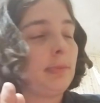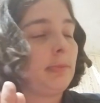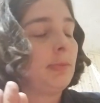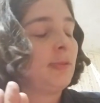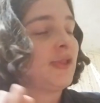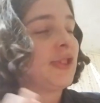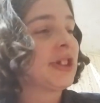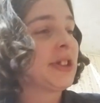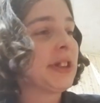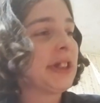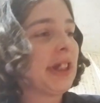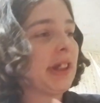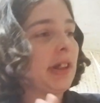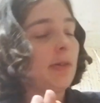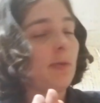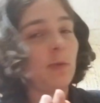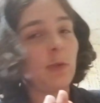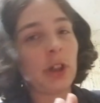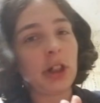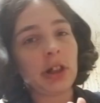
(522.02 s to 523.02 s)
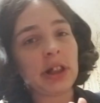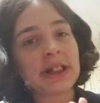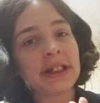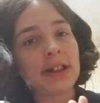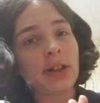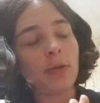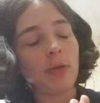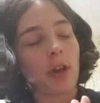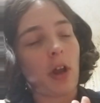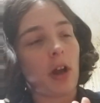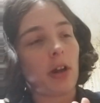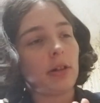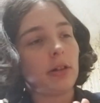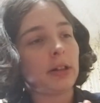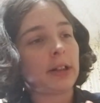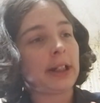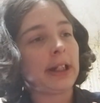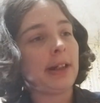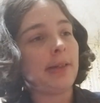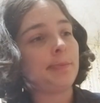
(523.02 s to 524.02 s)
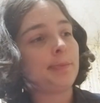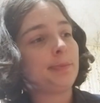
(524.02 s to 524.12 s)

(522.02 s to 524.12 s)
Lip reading: First, video gets too long, okay?